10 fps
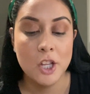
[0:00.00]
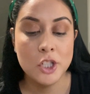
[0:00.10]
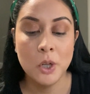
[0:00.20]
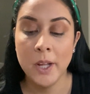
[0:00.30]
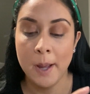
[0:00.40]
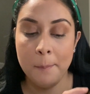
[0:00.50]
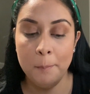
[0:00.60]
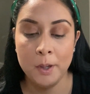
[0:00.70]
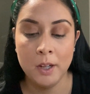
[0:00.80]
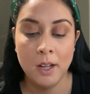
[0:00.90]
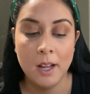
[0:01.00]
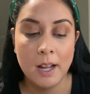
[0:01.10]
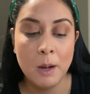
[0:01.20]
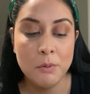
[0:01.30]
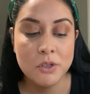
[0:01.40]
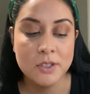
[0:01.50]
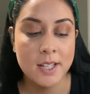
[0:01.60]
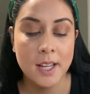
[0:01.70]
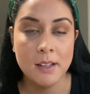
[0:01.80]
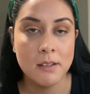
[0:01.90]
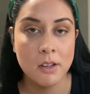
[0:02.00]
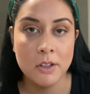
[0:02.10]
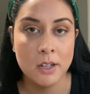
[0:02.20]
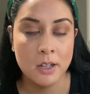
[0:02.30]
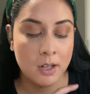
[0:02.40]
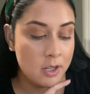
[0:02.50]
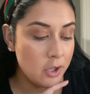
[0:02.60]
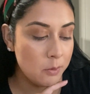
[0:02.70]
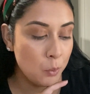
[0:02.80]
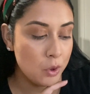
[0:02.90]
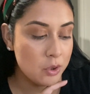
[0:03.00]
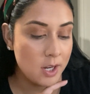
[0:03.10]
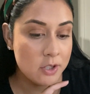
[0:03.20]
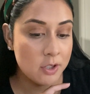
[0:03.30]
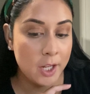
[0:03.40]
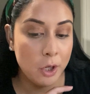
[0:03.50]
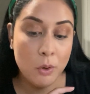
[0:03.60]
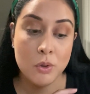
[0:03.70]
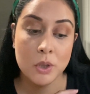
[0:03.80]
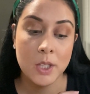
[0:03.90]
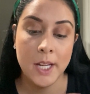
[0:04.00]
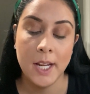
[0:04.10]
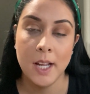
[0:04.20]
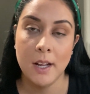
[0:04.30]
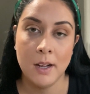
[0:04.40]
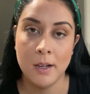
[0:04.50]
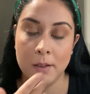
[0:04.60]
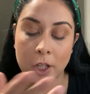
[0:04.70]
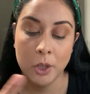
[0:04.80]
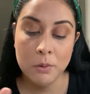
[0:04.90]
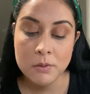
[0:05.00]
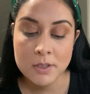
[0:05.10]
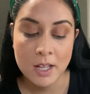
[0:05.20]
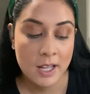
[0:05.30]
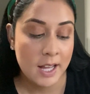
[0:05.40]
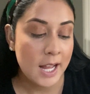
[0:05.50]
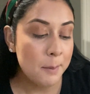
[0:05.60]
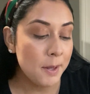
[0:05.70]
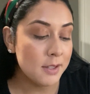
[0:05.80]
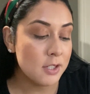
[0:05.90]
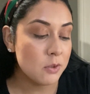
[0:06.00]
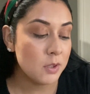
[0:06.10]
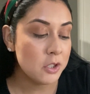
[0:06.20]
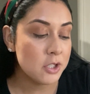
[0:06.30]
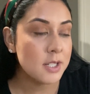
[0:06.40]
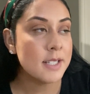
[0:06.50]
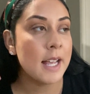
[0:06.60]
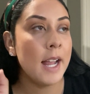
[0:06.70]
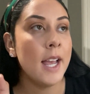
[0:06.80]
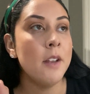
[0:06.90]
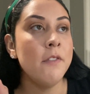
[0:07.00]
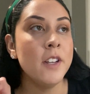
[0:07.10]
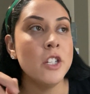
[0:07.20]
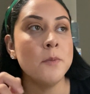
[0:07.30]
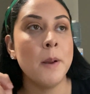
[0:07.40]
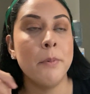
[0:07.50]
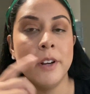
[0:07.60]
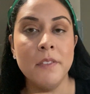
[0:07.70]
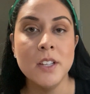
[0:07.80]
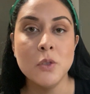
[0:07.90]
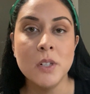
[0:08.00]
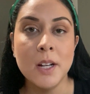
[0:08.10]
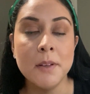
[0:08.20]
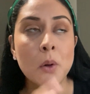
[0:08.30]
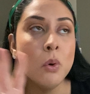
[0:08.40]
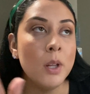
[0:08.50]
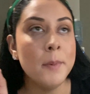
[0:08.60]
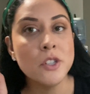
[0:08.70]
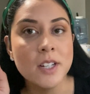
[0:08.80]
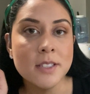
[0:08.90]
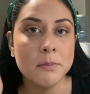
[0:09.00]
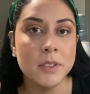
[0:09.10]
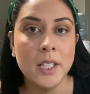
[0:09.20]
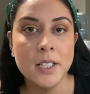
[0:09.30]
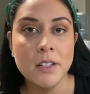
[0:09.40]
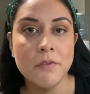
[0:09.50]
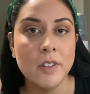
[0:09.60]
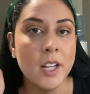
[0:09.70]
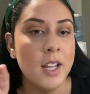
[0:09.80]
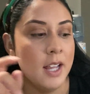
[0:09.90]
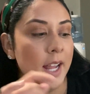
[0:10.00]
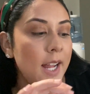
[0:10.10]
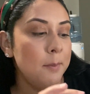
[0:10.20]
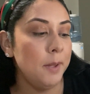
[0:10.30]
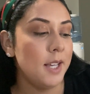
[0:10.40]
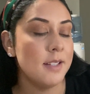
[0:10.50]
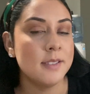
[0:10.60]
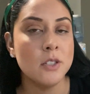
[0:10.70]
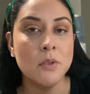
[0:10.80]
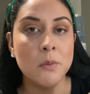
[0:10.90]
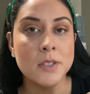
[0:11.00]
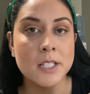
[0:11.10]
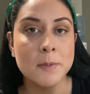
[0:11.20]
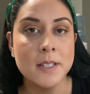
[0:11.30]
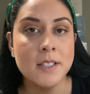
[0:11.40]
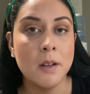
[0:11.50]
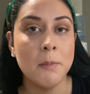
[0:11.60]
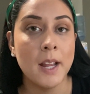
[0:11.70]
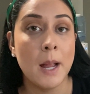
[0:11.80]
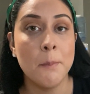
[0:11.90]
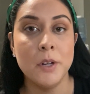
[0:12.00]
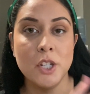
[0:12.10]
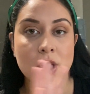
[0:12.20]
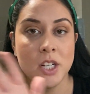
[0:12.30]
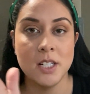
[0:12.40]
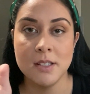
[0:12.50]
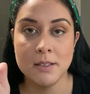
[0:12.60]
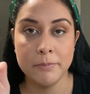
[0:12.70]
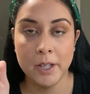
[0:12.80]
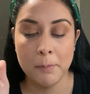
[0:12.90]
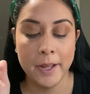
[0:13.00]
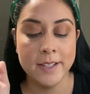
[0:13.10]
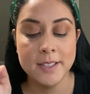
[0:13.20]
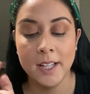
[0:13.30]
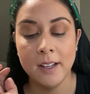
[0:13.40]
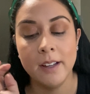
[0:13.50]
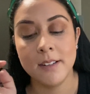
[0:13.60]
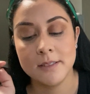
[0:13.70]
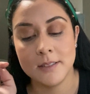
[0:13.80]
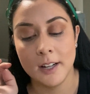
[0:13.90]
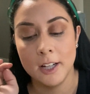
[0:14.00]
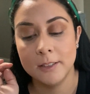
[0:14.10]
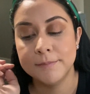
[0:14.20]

So yeah, but I would just take another moisturizer that I usually use. I bought this one just because I had finished my previous one. I was like, oh, let me try something different. And because this one was expensive, I'm like, I'm pretty sure it does something amazing. It does not.